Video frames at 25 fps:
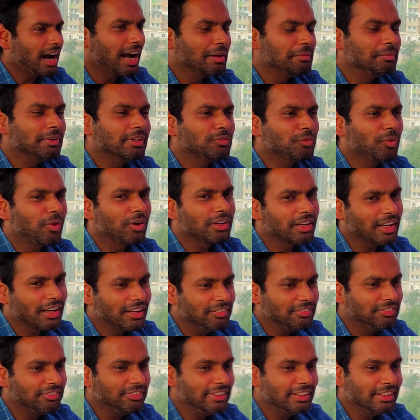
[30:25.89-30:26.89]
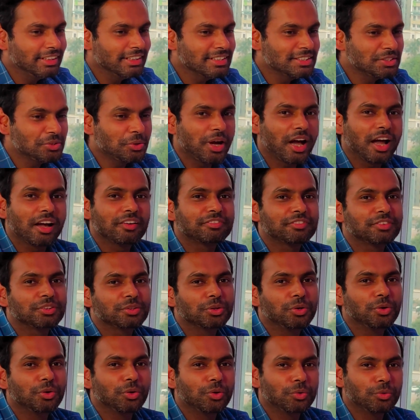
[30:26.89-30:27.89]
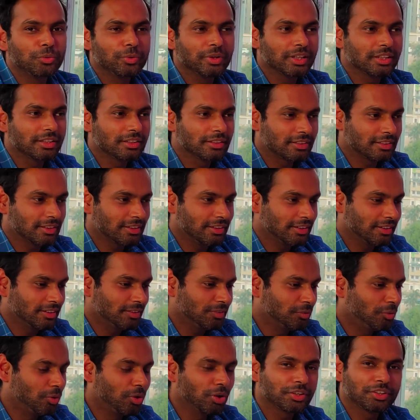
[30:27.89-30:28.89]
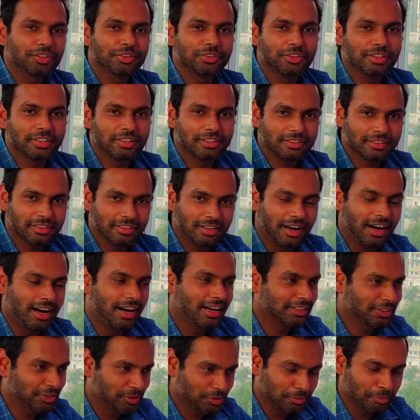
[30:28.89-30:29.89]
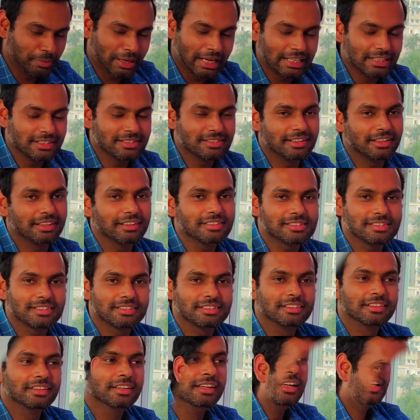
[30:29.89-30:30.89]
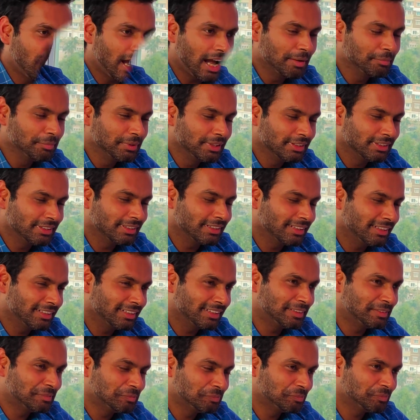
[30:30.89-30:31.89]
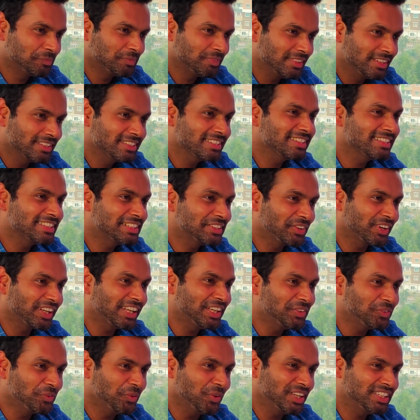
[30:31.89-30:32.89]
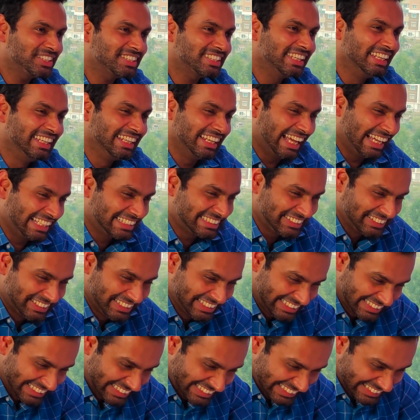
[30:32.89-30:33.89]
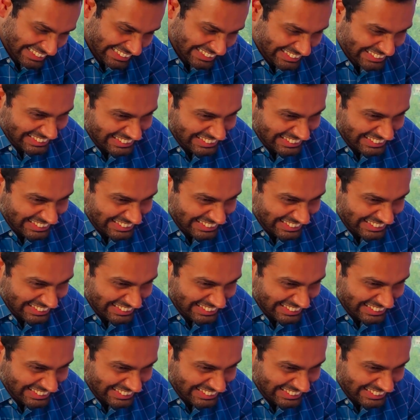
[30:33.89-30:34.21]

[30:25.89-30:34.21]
I mean, what I feel is you have to go with what your heart or mind says. I mean, this is a tricky question actually.